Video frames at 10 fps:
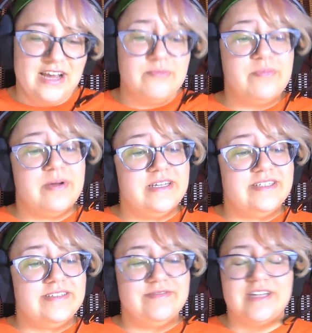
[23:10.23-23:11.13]
but
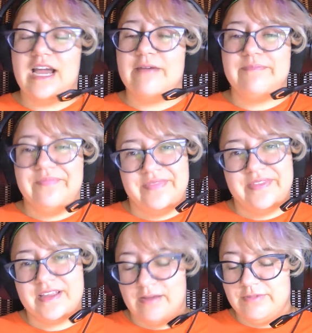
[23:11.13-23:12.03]
I'm
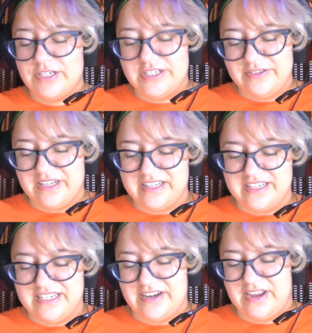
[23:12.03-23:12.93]
just doing
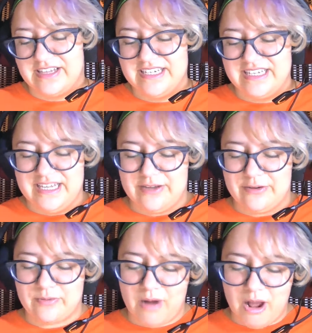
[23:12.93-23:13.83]
this so I can see
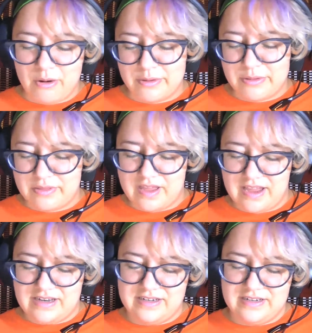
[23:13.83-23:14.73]
growth
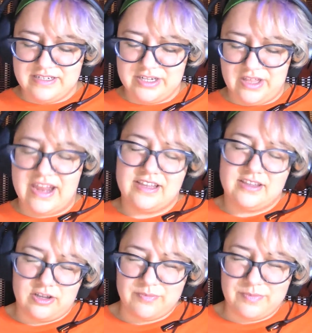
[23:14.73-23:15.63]
and so I
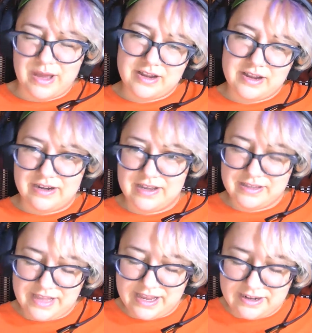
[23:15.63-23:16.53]
can look back on it
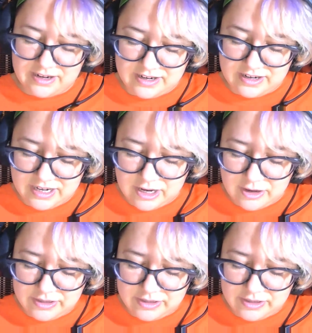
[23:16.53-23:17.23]
later and go,